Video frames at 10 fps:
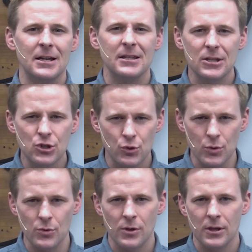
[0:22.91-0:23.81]
This
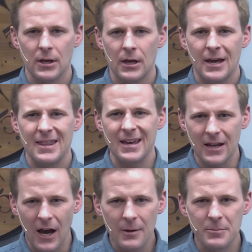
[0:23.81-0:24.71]
truth, that
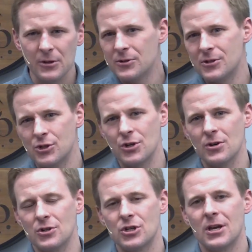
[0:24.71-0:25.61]
God builds the
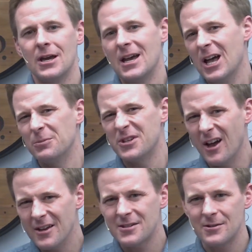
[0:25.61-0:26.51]
church, helps
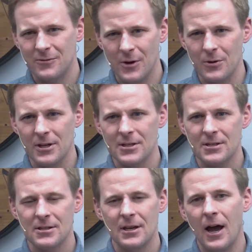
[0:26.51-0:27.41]
us to
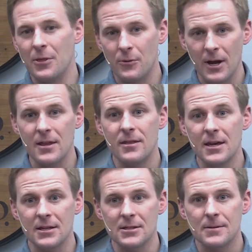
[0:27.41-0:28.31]
focus on the right
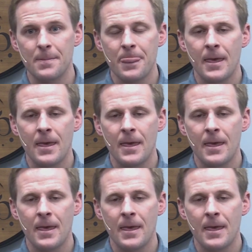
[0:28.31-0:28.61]
things.